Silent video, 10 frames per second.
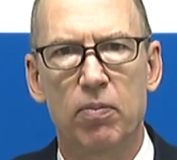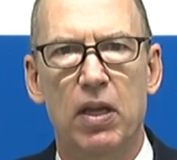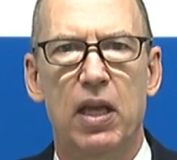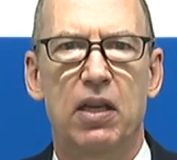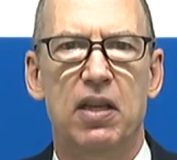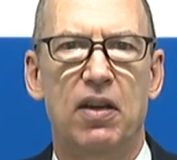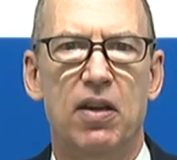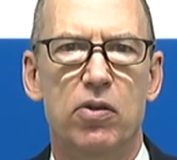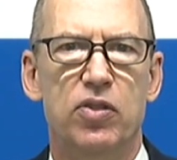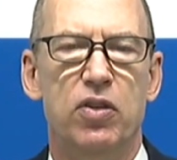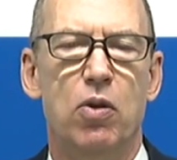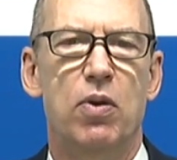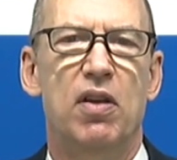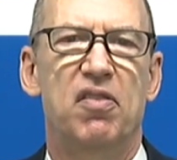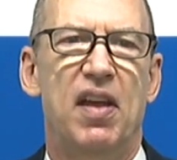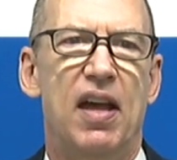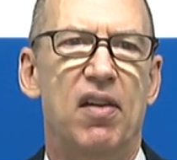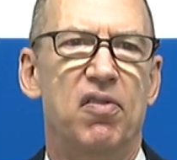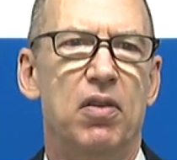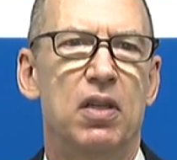meaning technology no one else
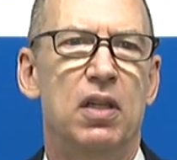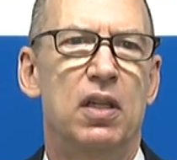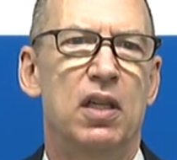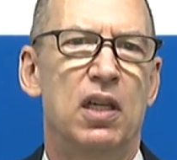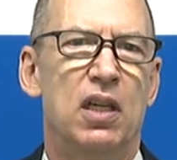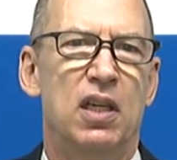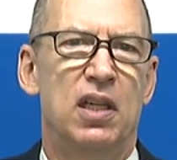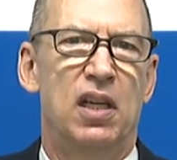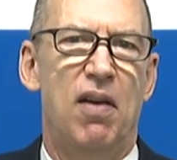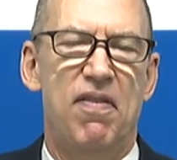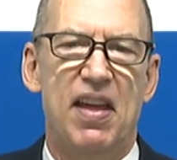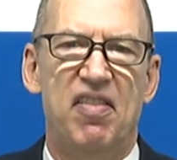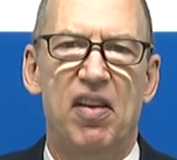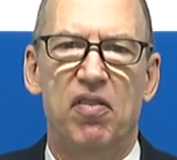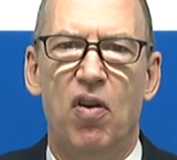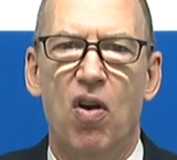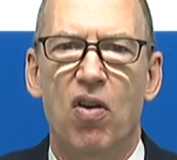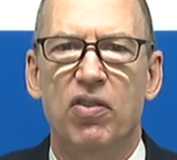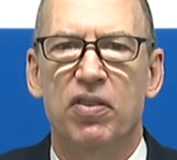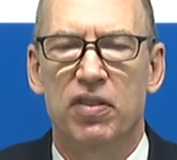has. And if that sounds hard,